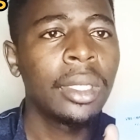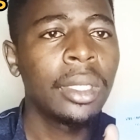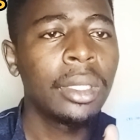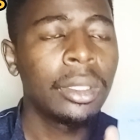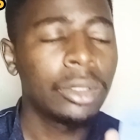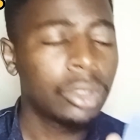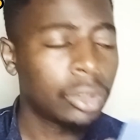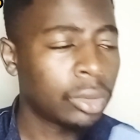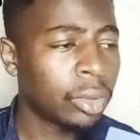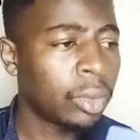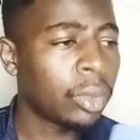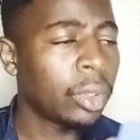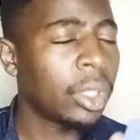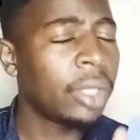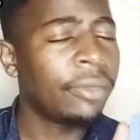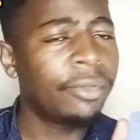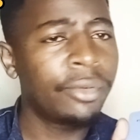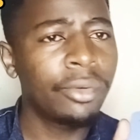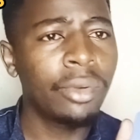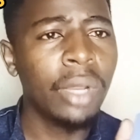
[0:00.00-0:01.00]
So
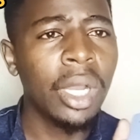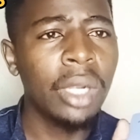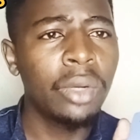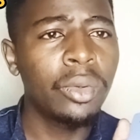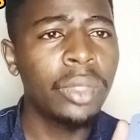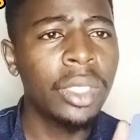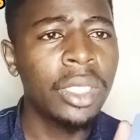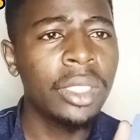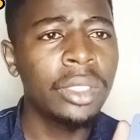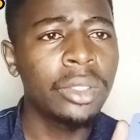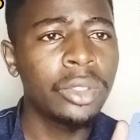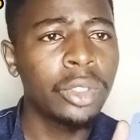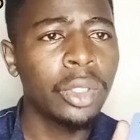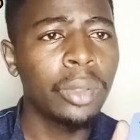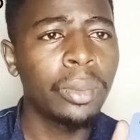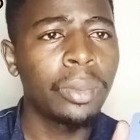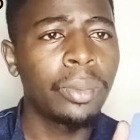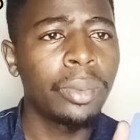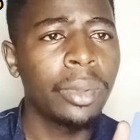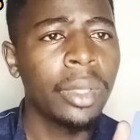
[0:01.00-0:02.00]
if you are looking
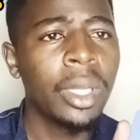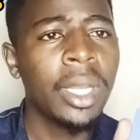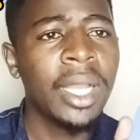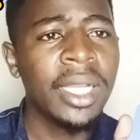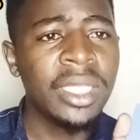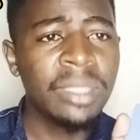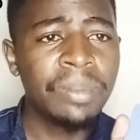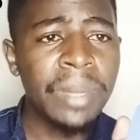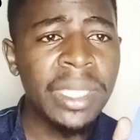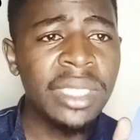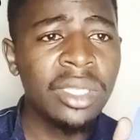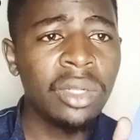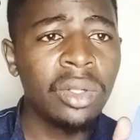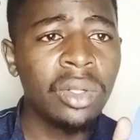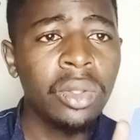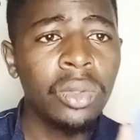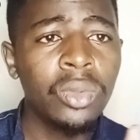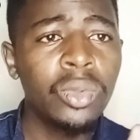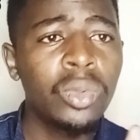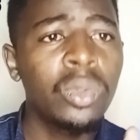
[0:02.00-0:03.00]
job, especially
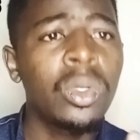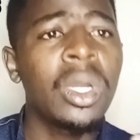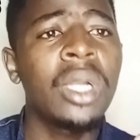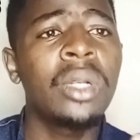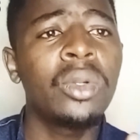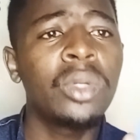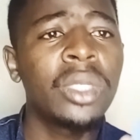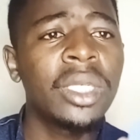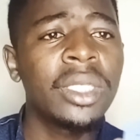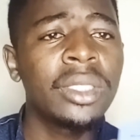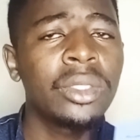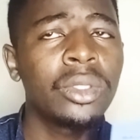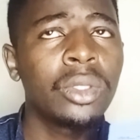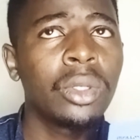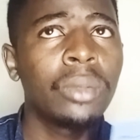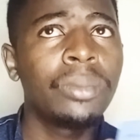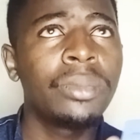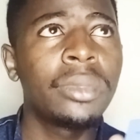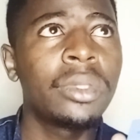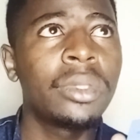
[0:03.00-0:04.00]
those who are looking
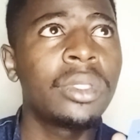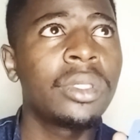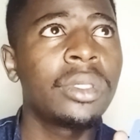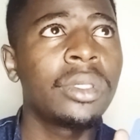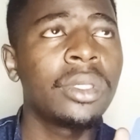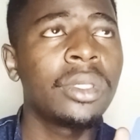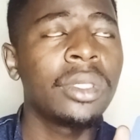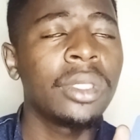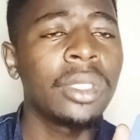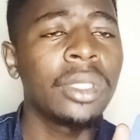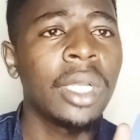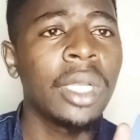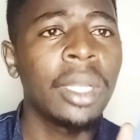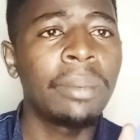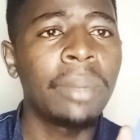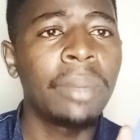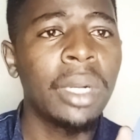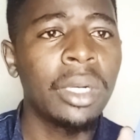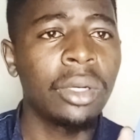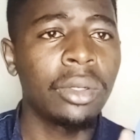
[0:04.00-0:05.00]
jobs in
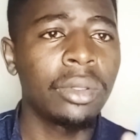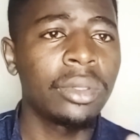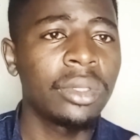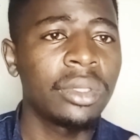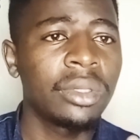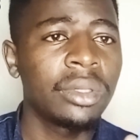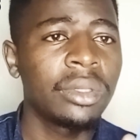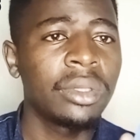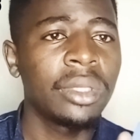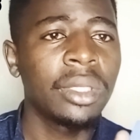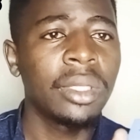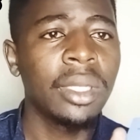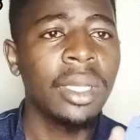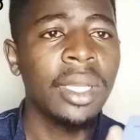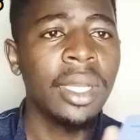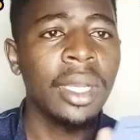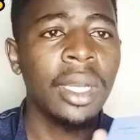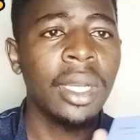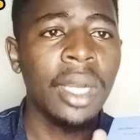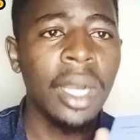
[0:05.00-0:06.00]
Lebanon,
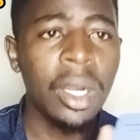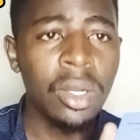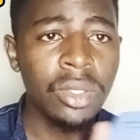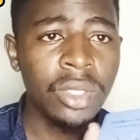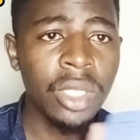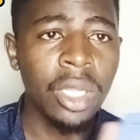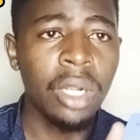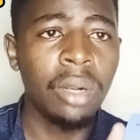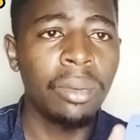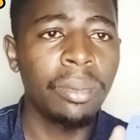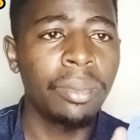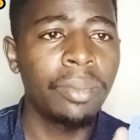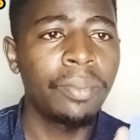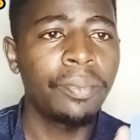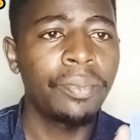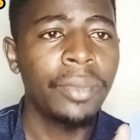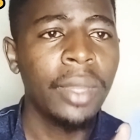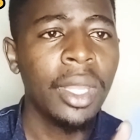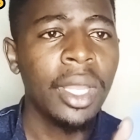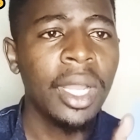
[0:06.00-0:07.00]
house help,
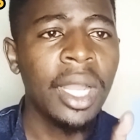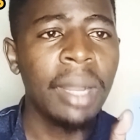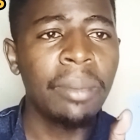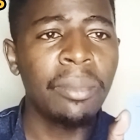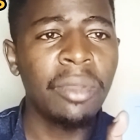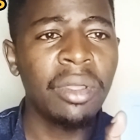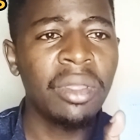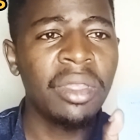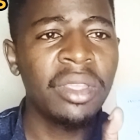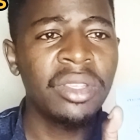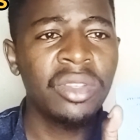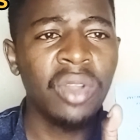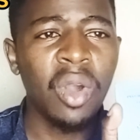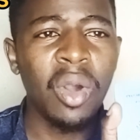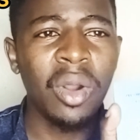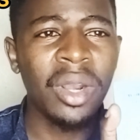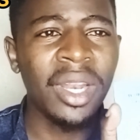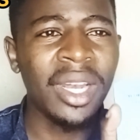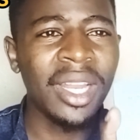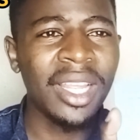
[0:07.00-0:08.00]
come with this
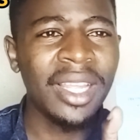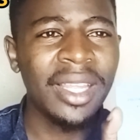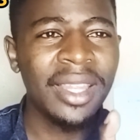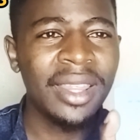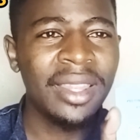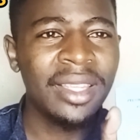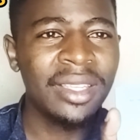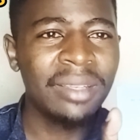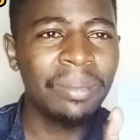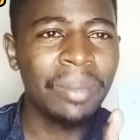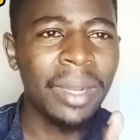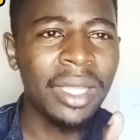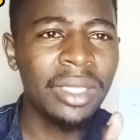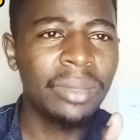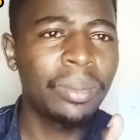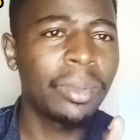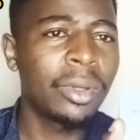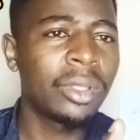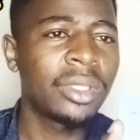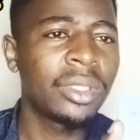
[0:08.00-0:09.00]
only, this
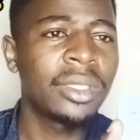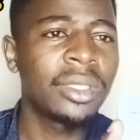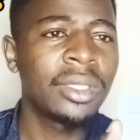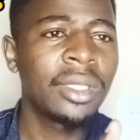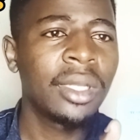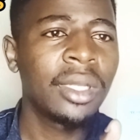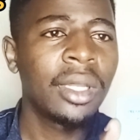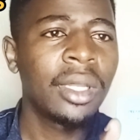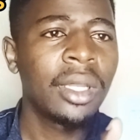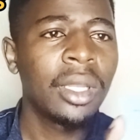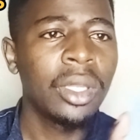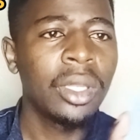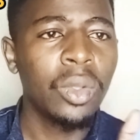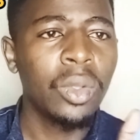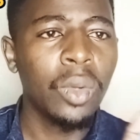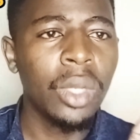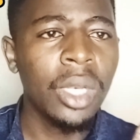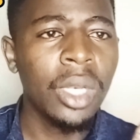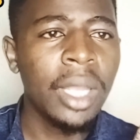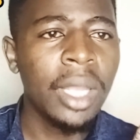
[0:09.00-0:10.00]
passport. You
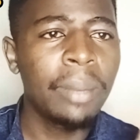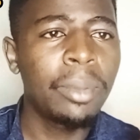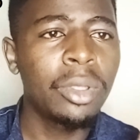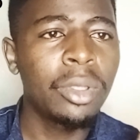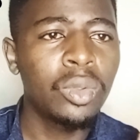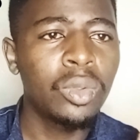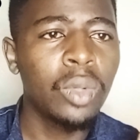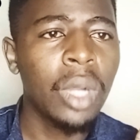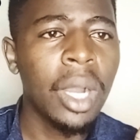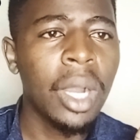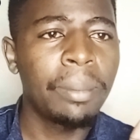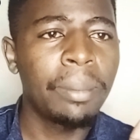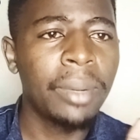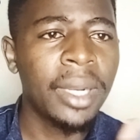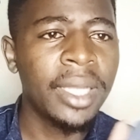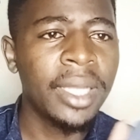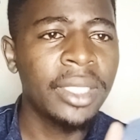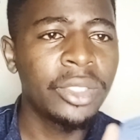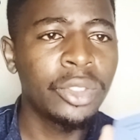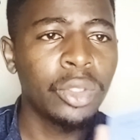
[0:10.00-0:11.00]
will able to
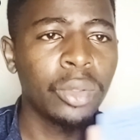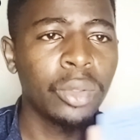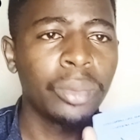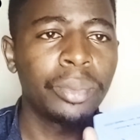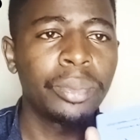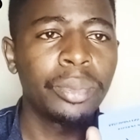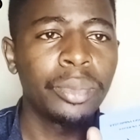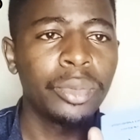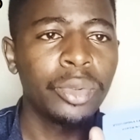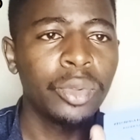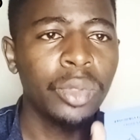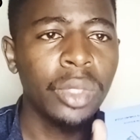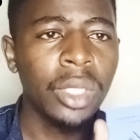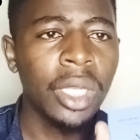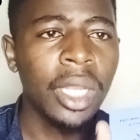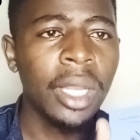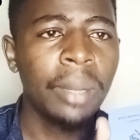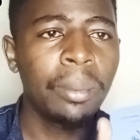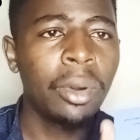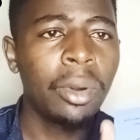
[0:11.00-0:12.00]
apply job. You
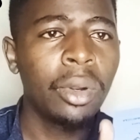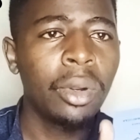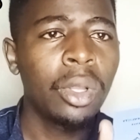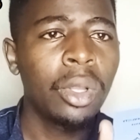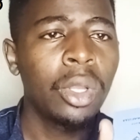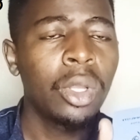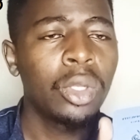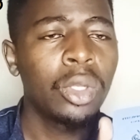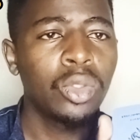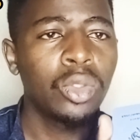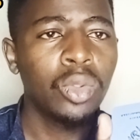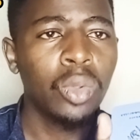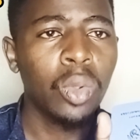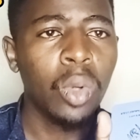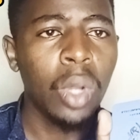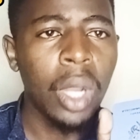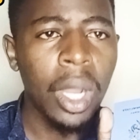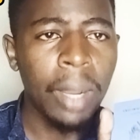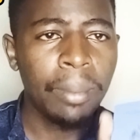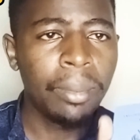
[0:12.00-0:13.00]
will able
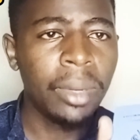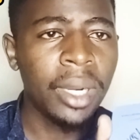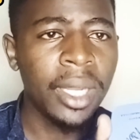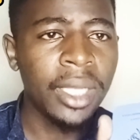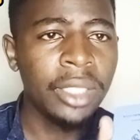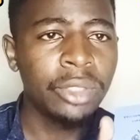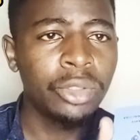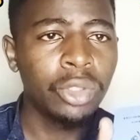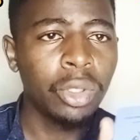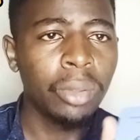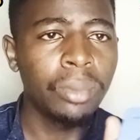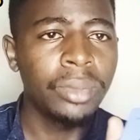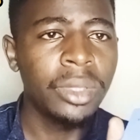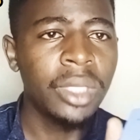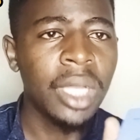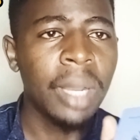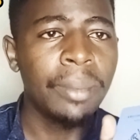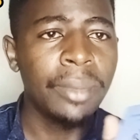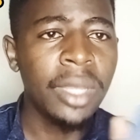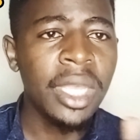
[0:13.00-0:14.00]
to apply jobs.
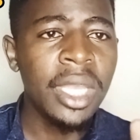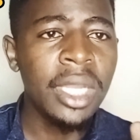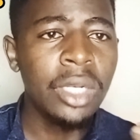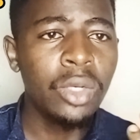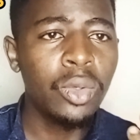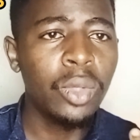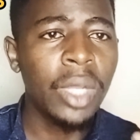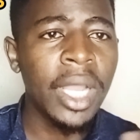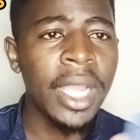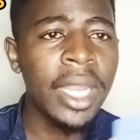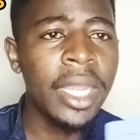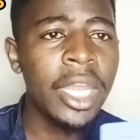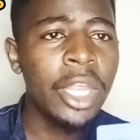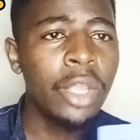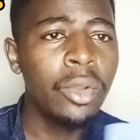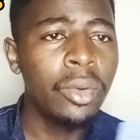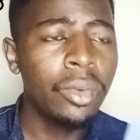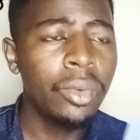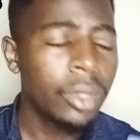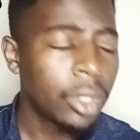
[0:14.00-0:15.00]
I'm here to guide
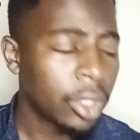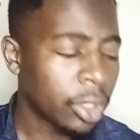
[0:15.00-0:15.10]
you.